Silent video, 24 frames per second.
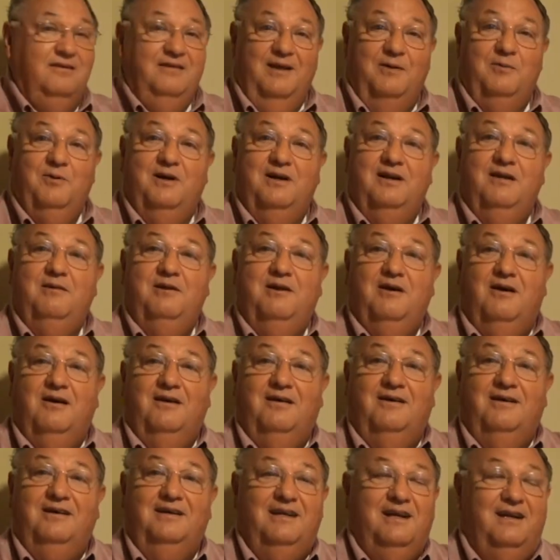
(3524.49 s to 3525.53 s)
They wanted to
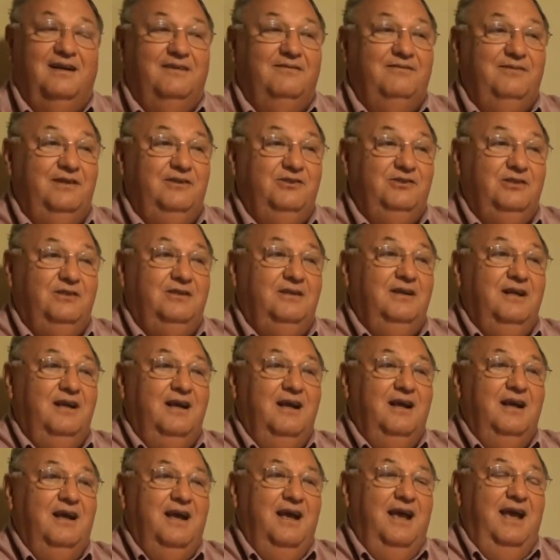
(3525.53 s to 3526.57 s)
talk on television,
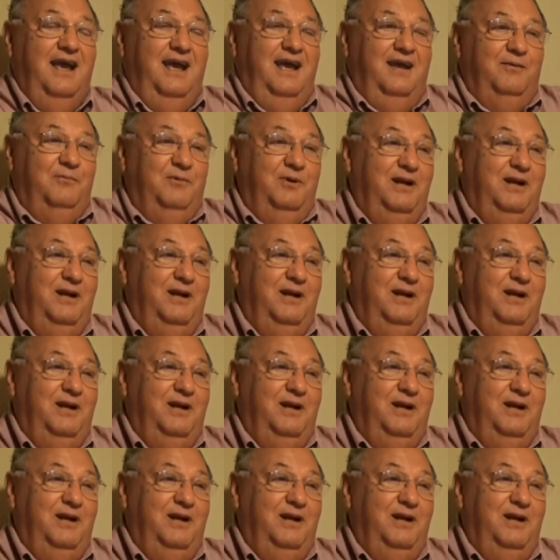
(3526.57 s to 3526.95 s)
and